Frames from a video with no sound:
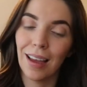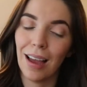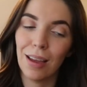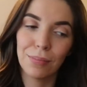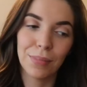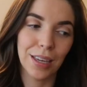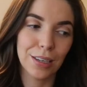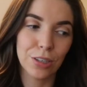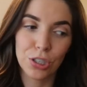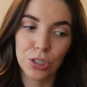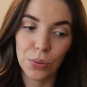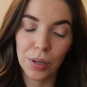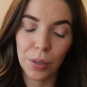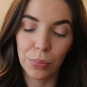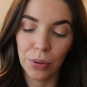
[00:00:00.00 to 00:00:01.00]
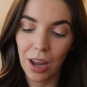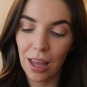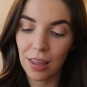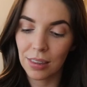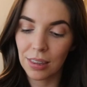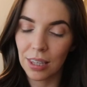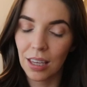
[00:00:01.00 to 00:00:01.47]
I'm like short of
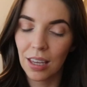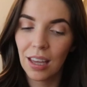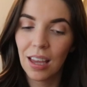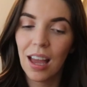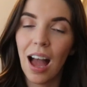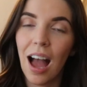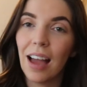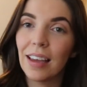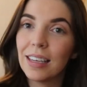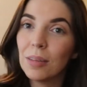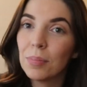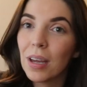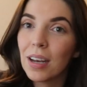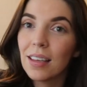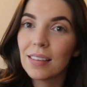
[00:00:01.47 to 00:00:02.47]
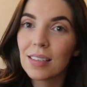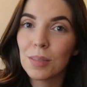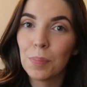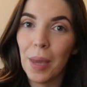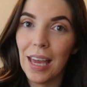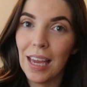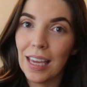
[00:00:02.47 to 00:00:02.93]
breath. I keep getting this
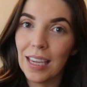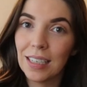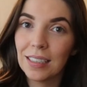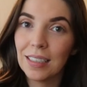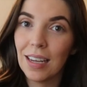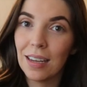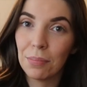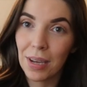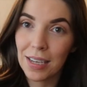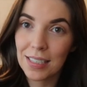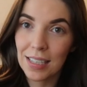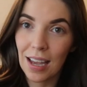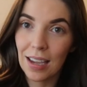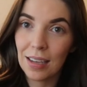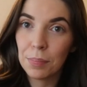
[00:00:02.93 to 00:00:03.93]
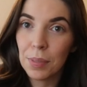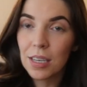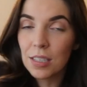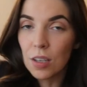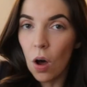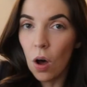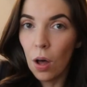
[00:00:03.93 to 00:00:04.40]
pain in my side
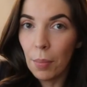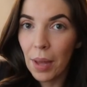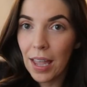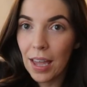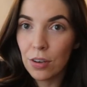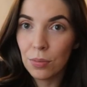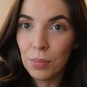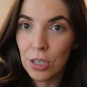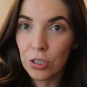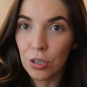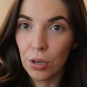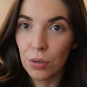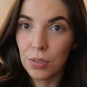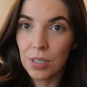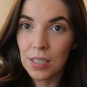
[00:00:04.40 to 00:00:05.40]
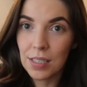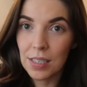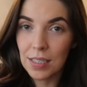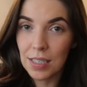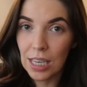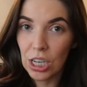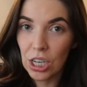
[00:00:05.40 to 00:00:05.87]
because all my endometriosis
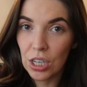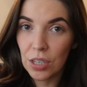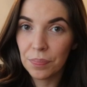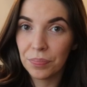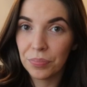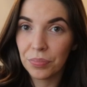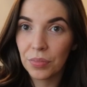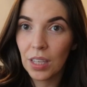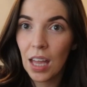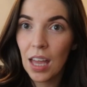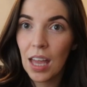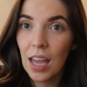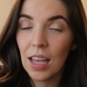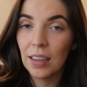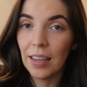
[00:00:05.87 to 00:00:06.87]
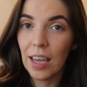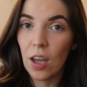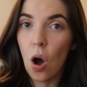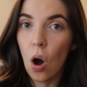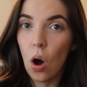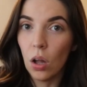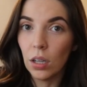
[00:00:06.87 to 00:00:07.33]
is here. Like,
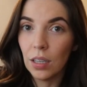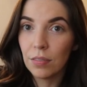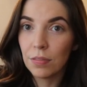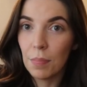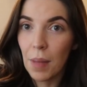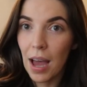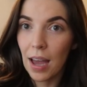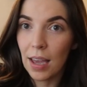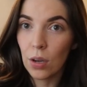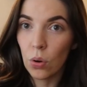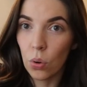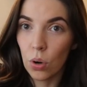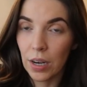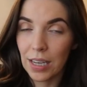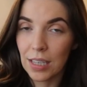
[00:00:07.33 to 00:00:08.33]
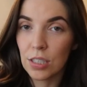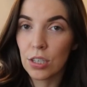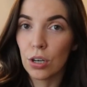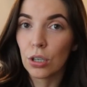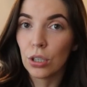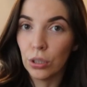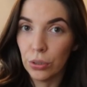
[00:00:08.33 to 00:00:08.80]
all of my organs
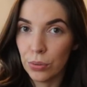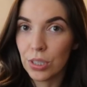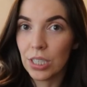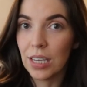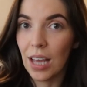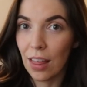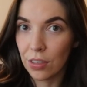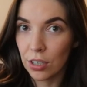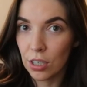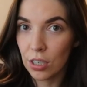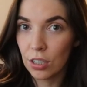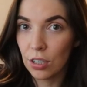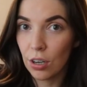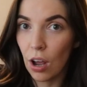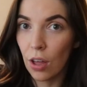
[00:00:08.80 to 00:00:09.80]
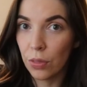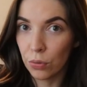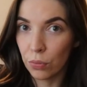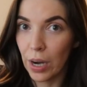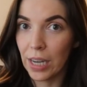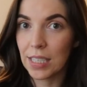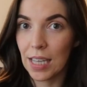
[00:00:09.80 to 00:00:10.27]
are glued together on the
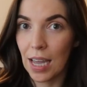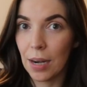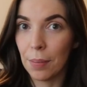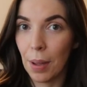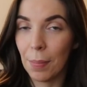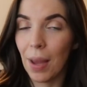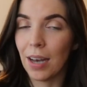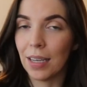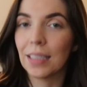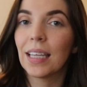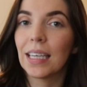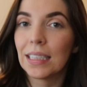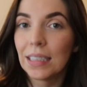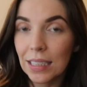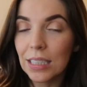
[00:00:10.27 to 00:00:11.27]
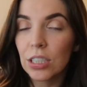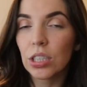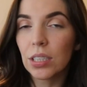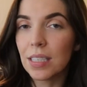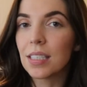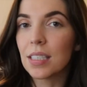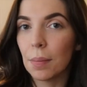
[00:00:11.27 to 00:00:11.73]
right side of my body, like
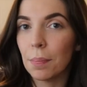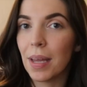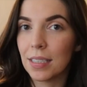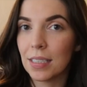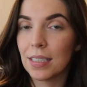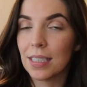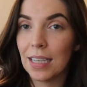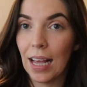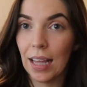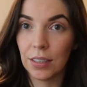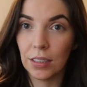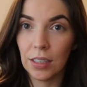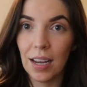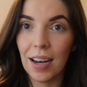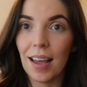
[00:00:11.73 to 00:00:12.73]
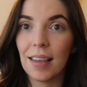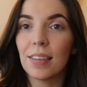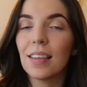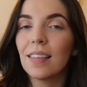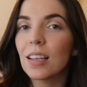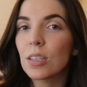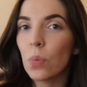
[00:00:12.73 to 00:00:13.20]
literally cemented together. And I
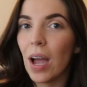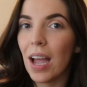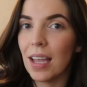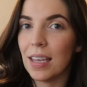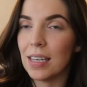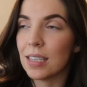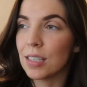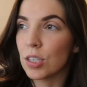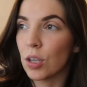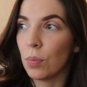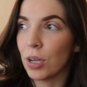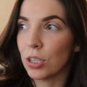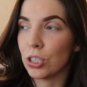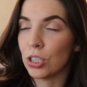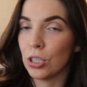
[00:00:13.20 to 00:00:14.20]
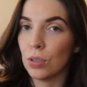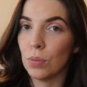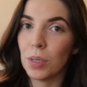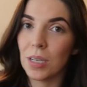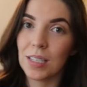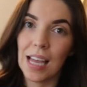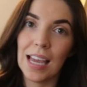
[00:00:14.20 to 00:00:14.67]
think that's why I eat so much too,
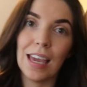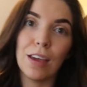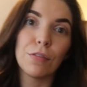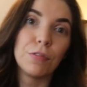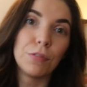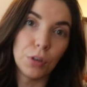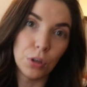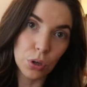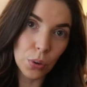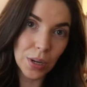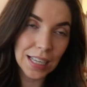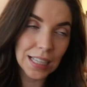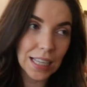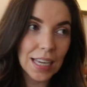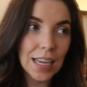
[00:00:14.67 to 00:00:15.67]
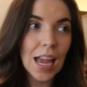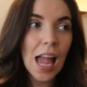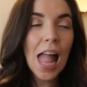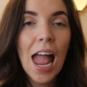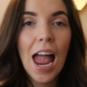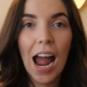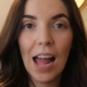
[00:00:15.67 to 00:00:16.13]
because I get full quickly
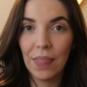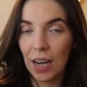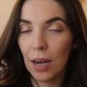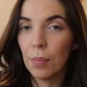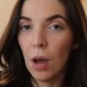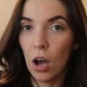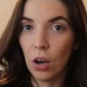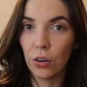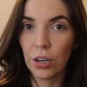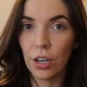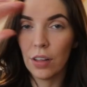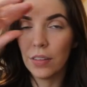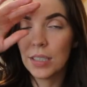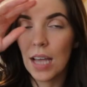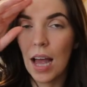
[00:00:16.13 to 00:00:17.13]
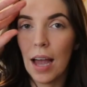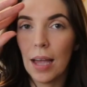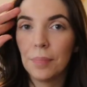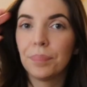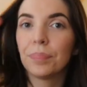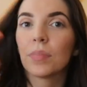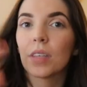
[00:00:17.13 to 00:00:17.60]
and then I'm hungry all the
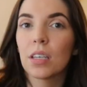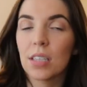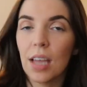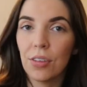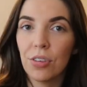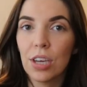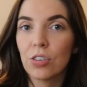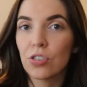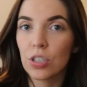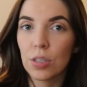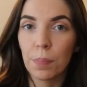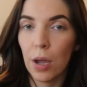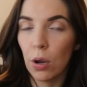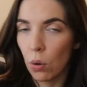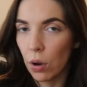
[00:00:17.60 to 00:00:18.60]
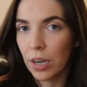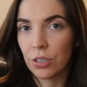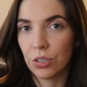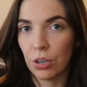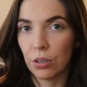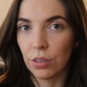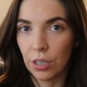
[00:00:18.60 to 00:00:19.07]
time, because I think just my
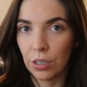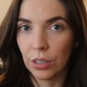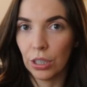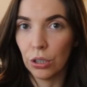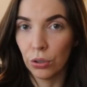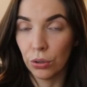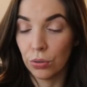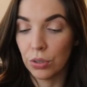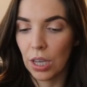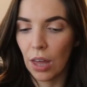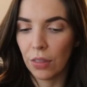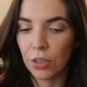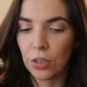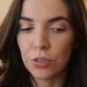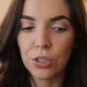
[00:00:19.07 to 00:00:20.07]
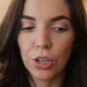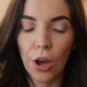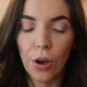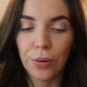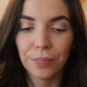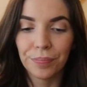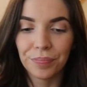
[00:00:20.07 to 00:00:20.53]
organs are literally glued together.
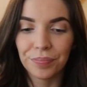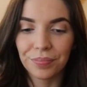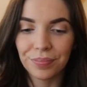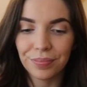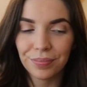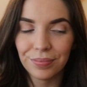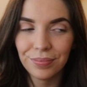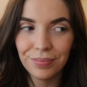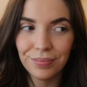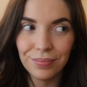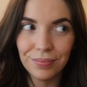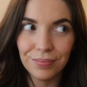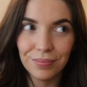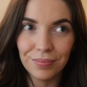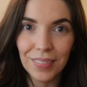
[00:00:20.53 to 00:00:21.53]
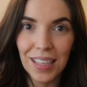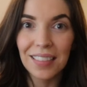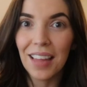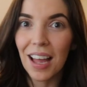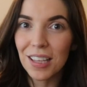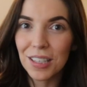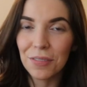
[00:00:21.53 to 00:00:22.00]
So
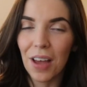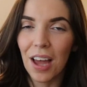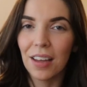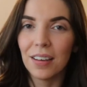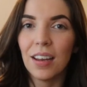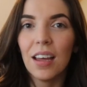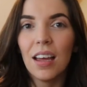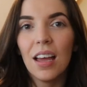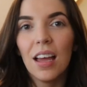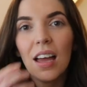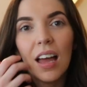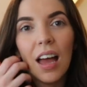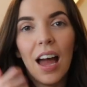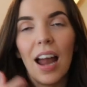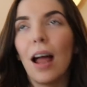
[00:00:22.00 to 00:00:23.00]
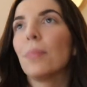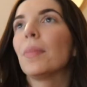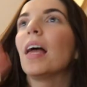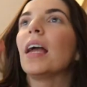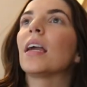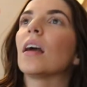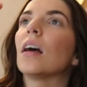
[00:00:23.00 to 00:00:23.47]
that's fun. And I'm
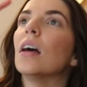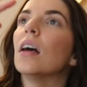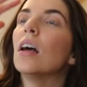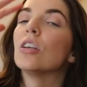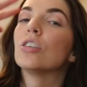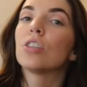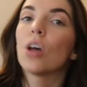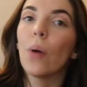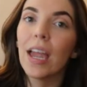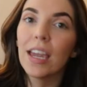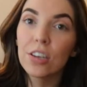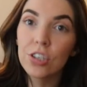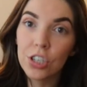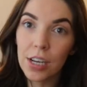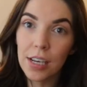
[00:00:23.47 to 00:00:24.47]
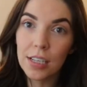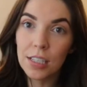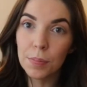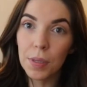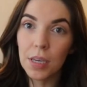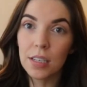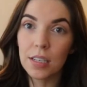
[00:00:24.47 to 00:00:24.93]
like so
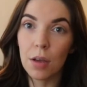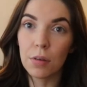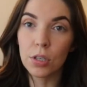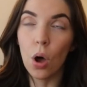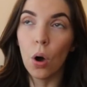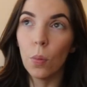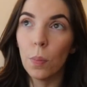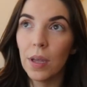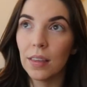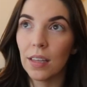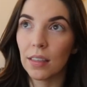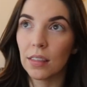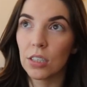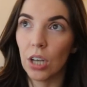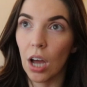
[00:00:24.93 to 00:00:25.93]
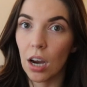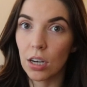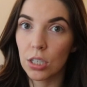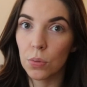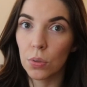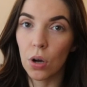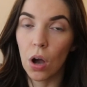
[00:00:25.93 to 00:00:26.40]
anxious because I was hoping that the
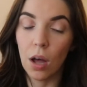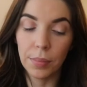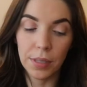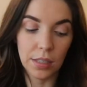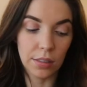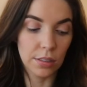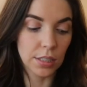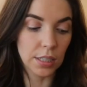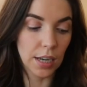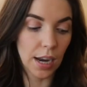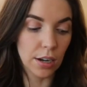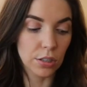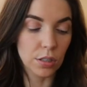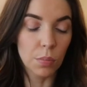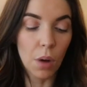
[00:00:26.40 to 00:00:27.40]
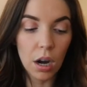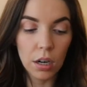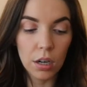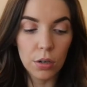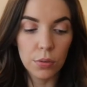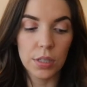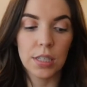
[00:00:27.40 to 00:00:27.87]
doctor would call me either today or
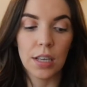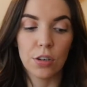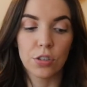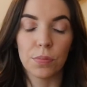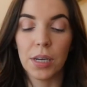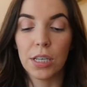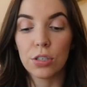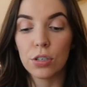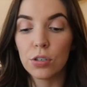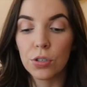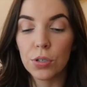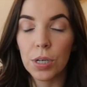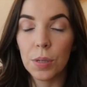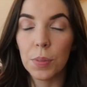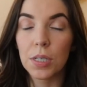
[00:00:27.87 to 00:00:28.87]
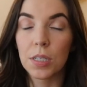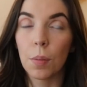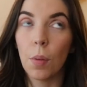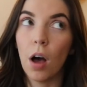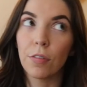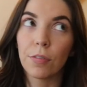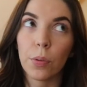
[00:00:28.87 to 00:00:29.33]
tomorrow to schedule my surgery, because
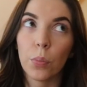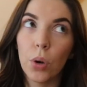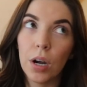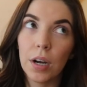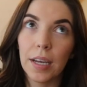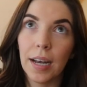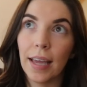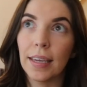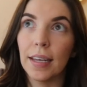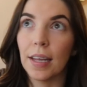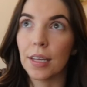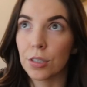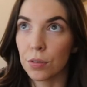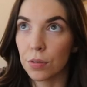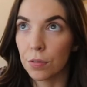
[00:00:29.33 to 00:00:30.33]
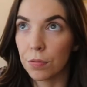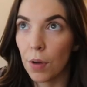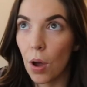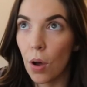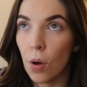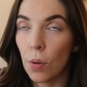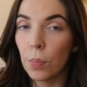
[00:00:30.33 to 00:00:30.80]
I'm off from work and I can answer the
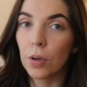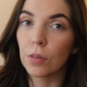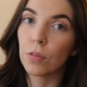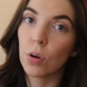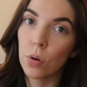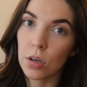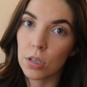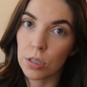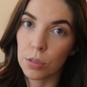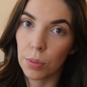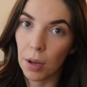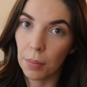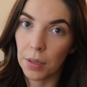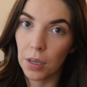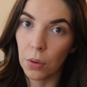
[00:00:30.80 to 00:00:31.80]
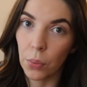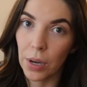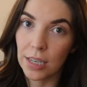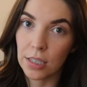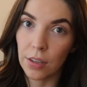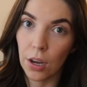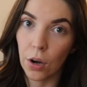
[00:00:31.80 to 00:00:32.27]
phone. But of course, they're probably going to
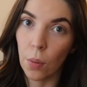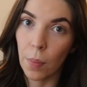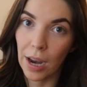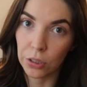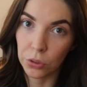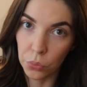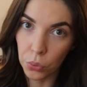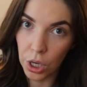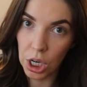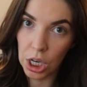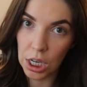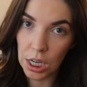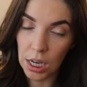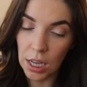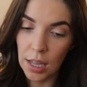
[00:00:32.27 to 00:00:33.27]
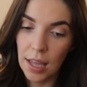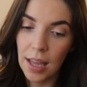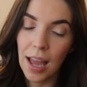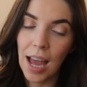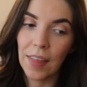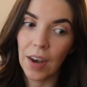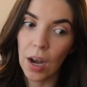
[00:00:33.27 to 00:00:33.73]
wait till I go back to work
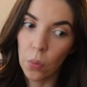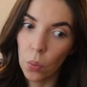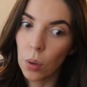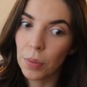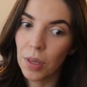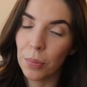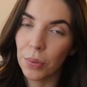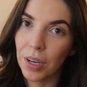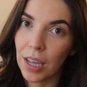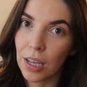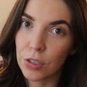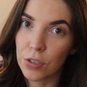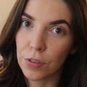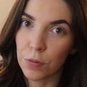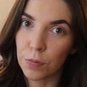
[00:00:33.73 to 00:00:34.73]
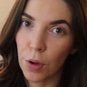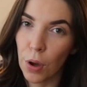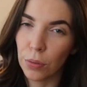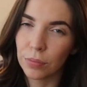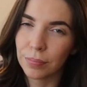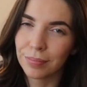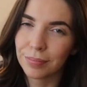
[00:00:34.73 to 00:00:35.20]
and then I won't be able to answer the
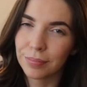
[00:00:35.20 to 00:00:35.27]
phone.